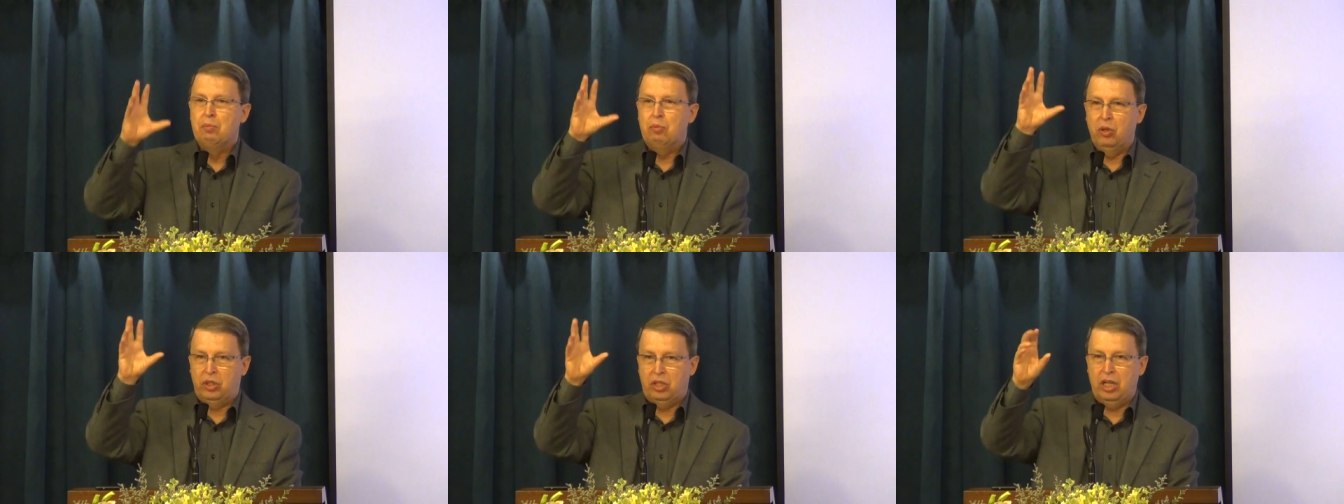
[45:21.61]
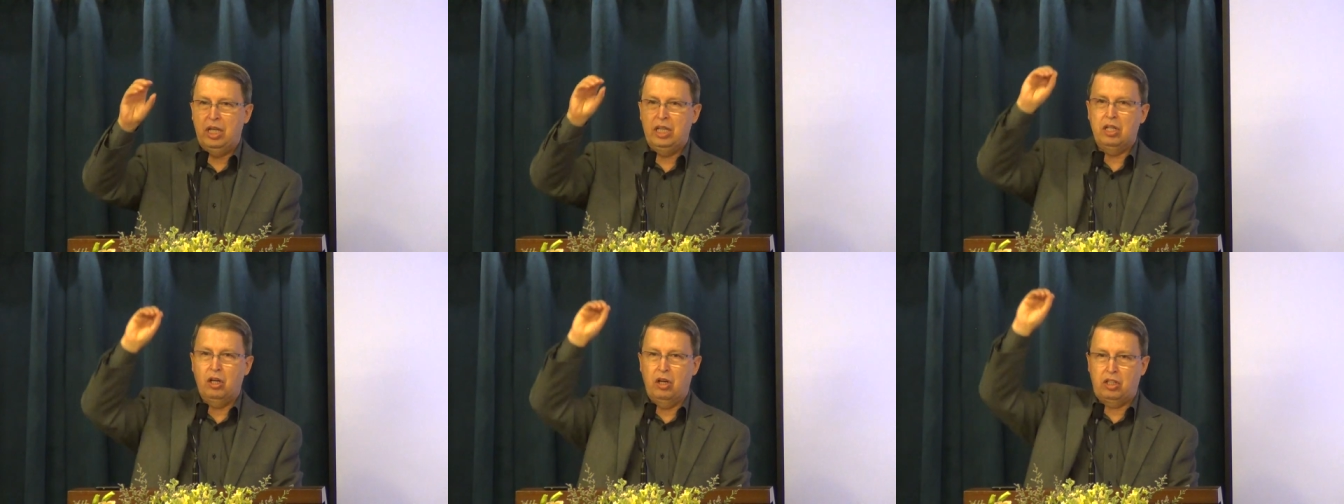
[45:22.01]

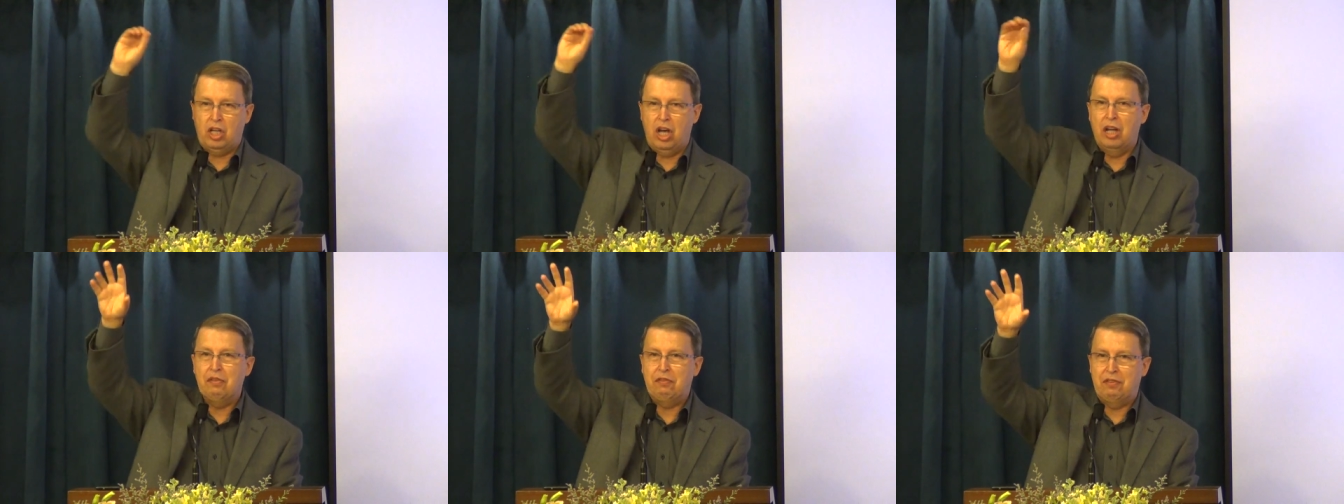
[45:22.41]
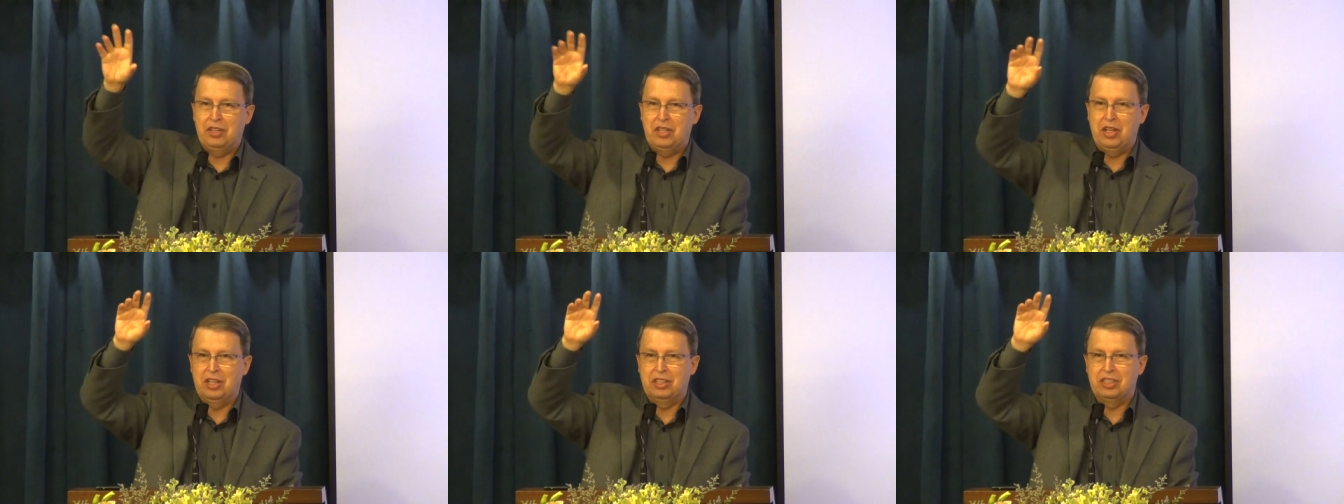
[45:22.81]
putting her
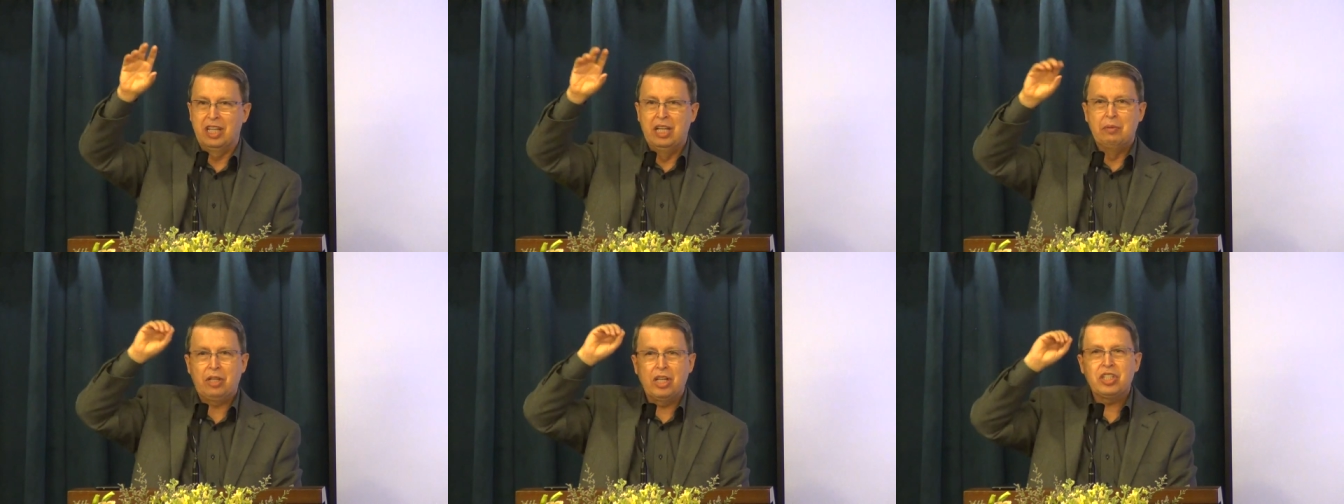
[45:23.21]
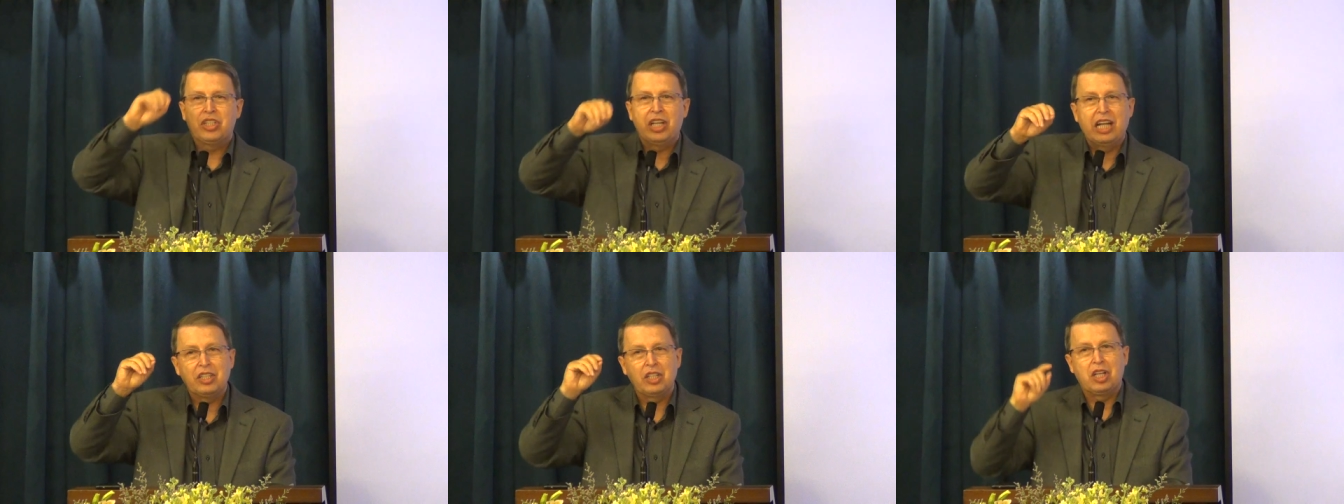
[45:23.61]
confidence, because
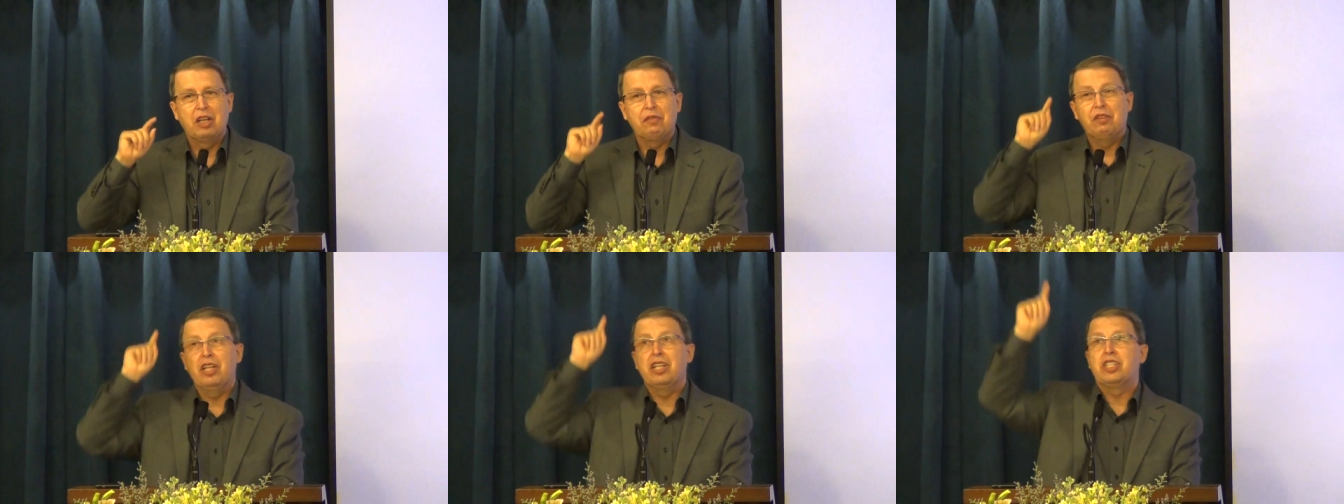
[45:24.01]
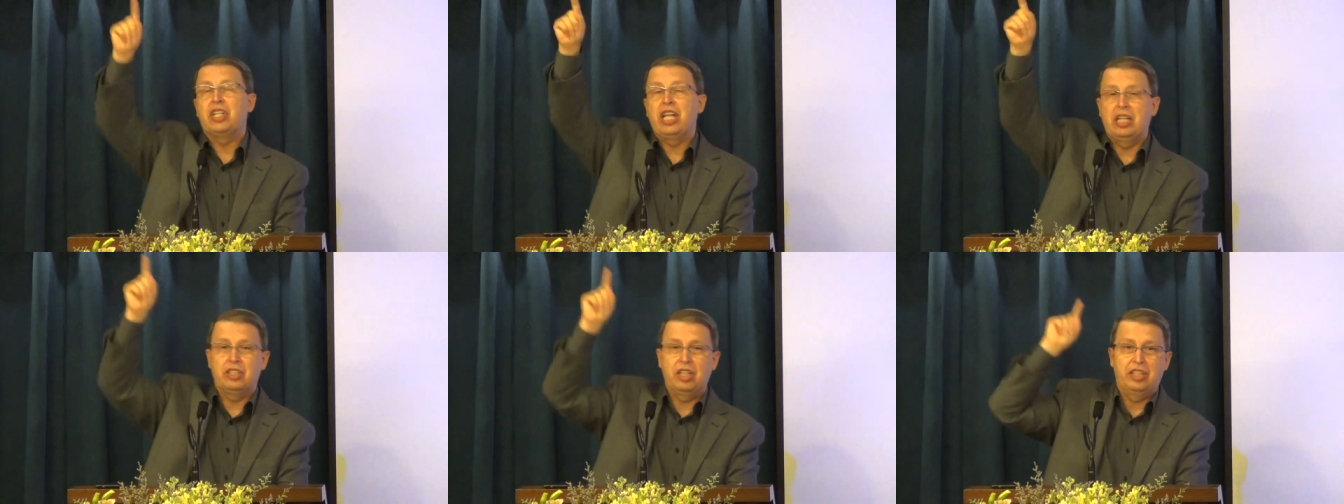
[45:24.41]
she has a confidence,
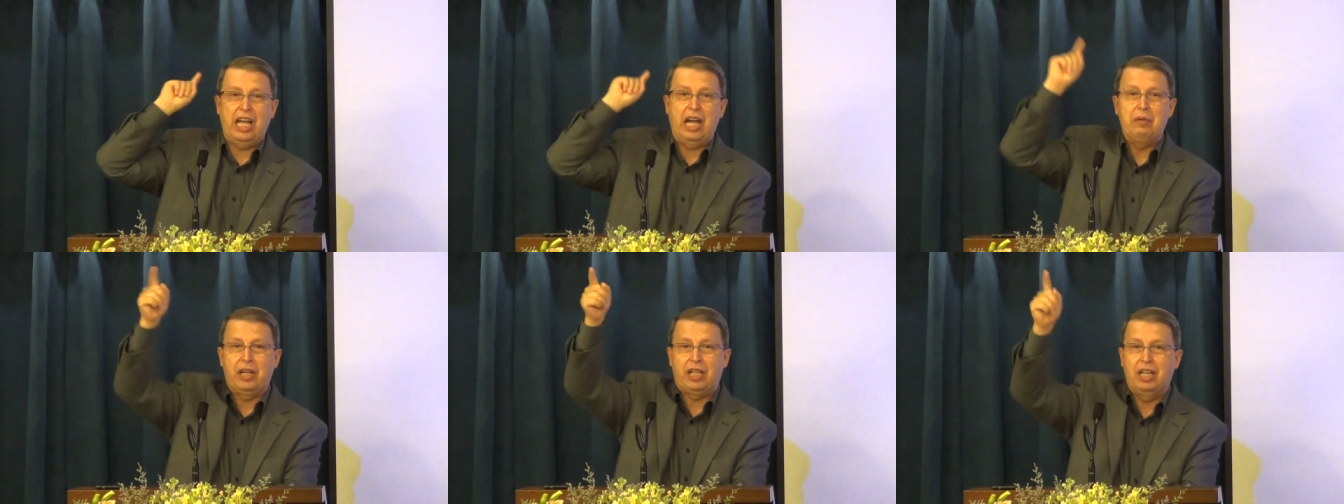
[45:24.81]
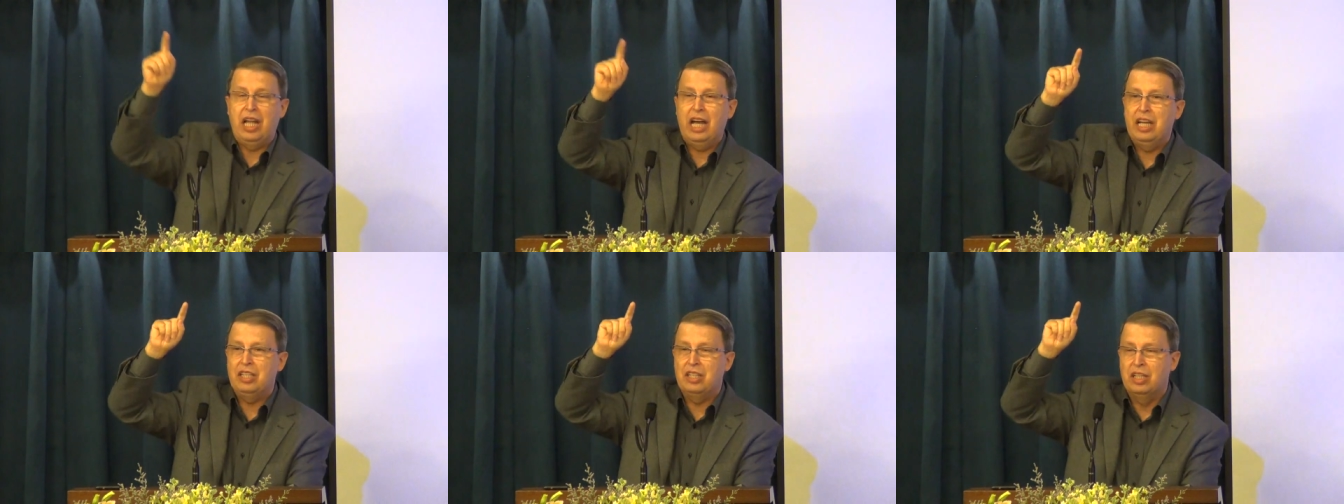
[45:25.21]
she has a direct
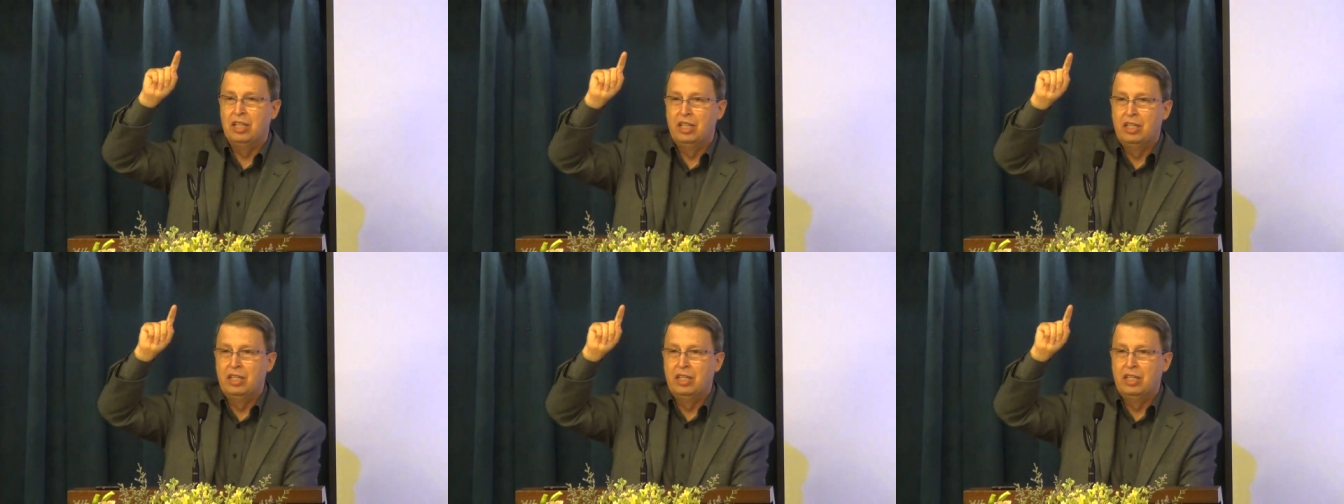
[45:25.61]
line